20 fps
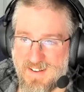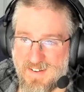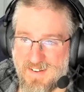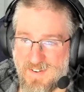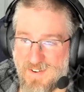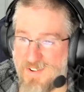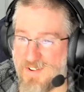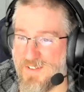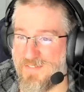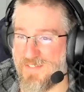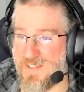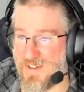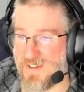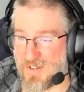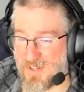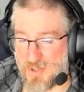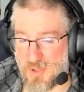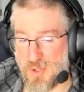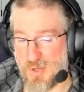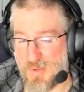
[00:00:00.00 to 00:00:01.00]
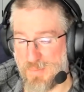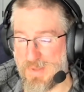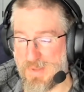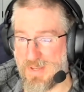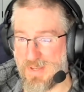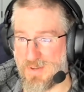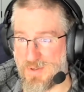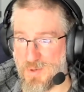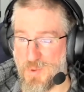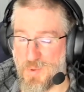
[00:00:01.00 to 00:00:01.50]
all of the could
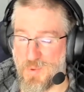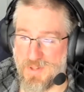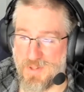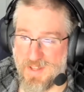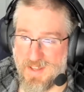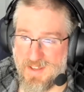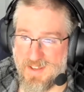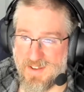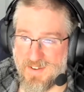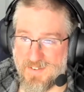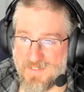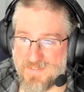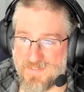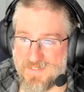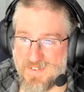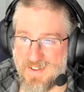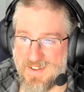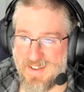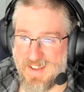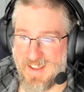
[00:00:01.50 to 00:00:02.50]
be cool if,